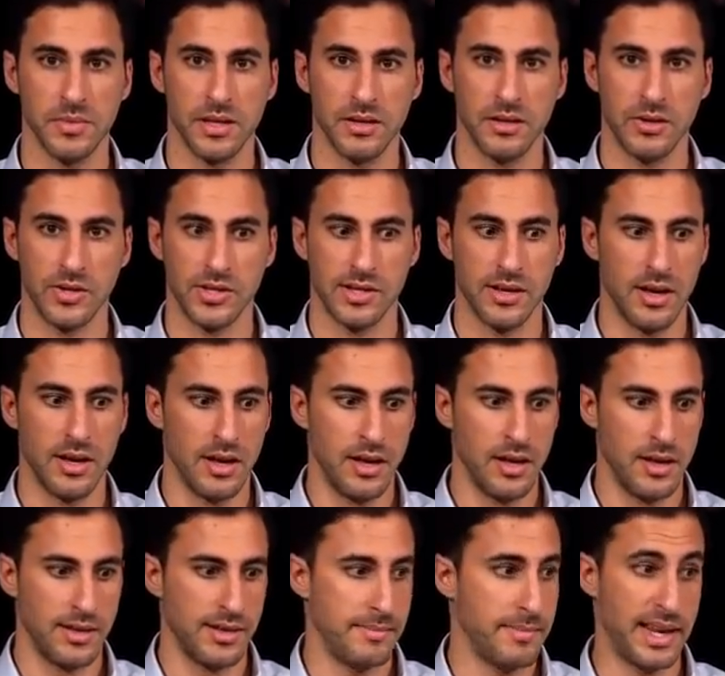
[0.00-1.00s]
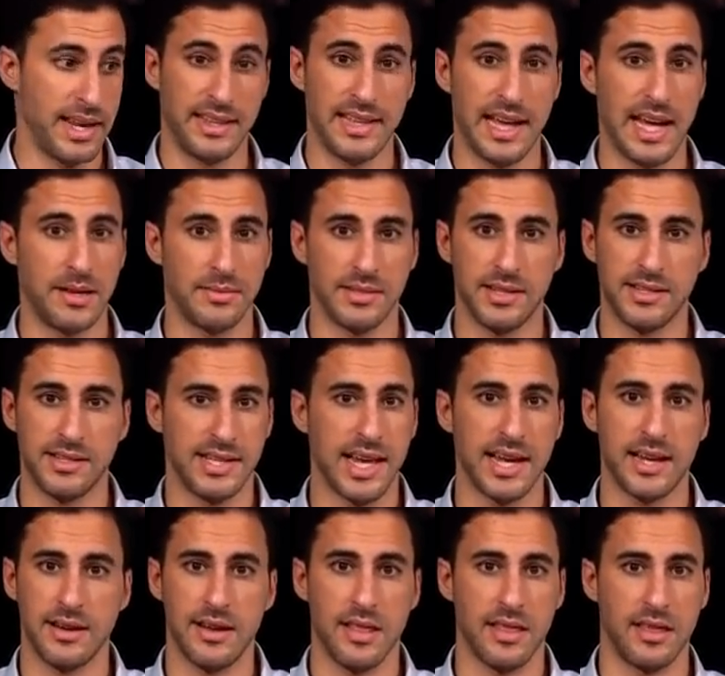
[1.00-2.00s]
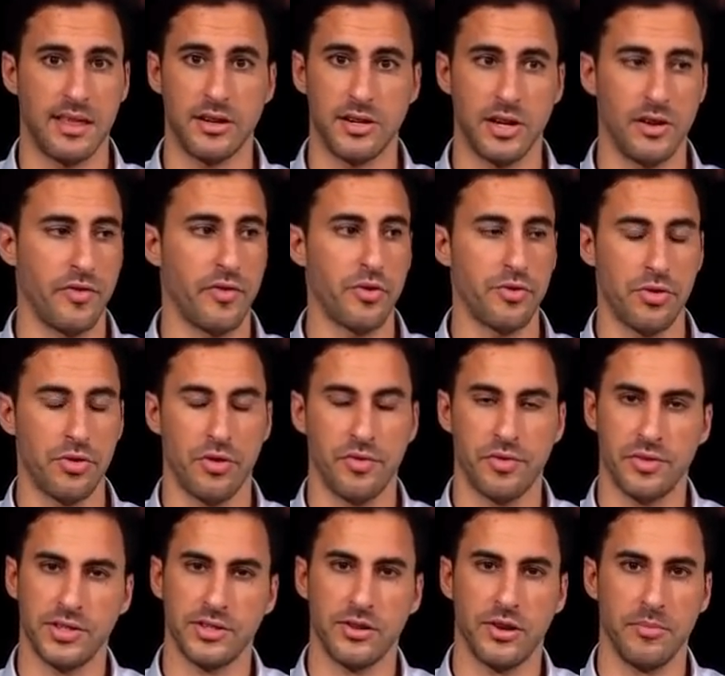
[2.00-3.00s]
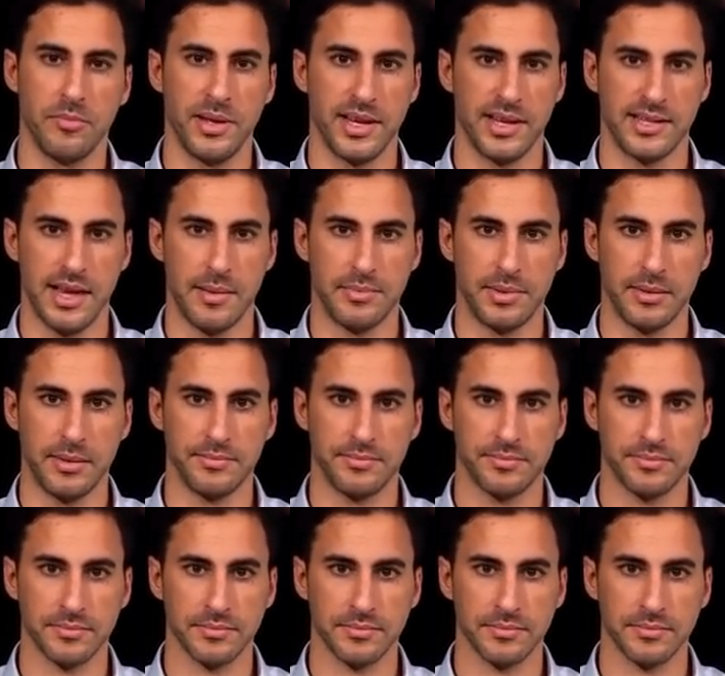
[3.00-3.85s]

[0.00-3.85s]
Because many times the second and third and fourth offer is going to be accepted.